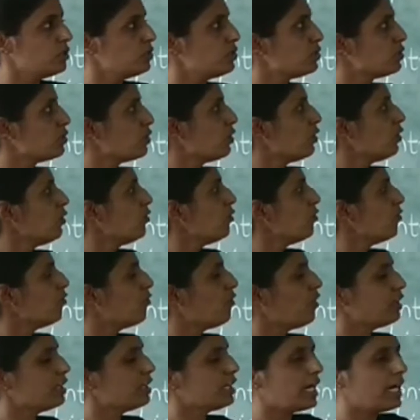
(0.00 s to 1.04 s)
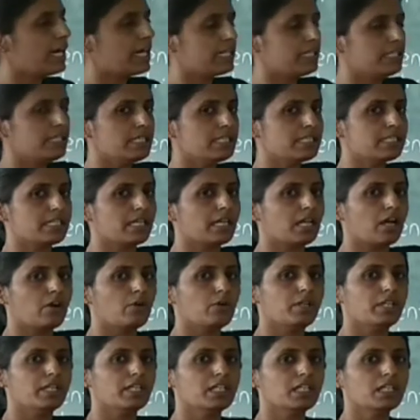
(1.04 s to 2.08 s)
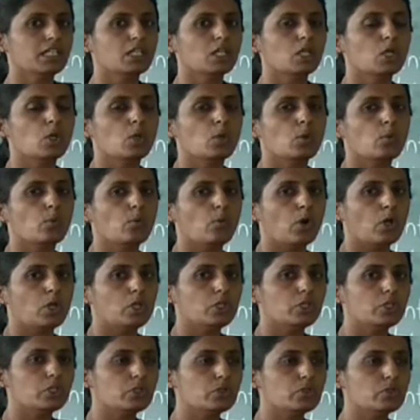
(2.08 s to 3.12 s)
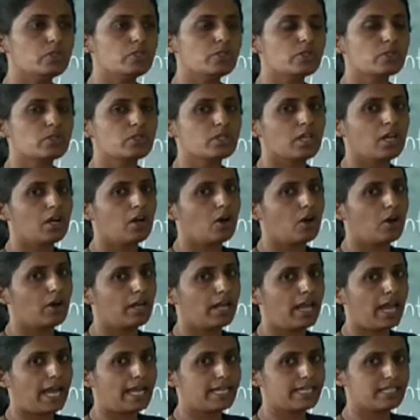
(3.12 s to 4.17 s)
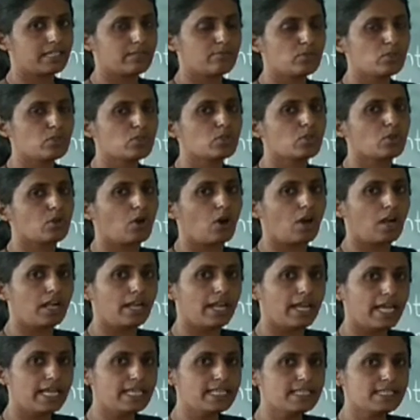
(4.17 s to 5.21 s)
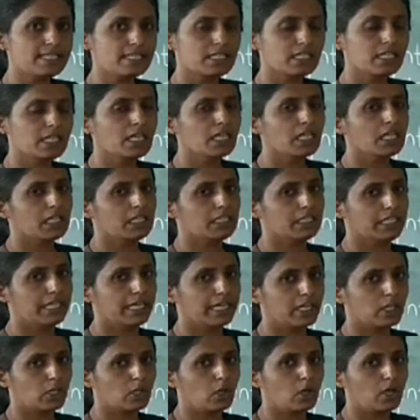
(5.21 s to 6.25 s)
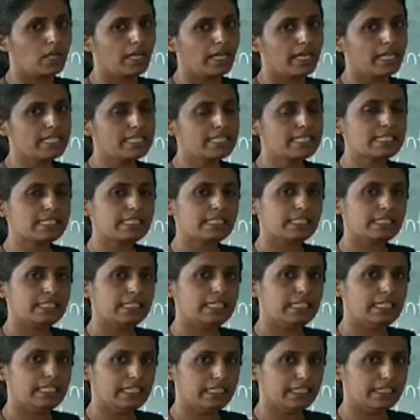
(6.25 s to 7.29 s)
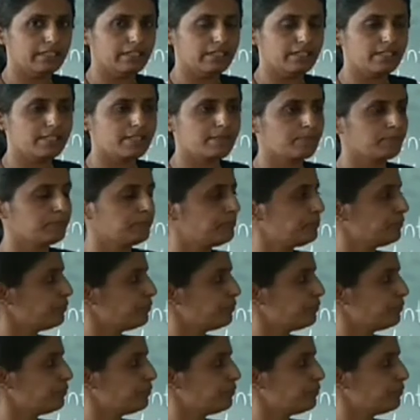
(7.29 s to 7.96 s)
So what are these surrounding molecules or atoms called as? They are called as ligands.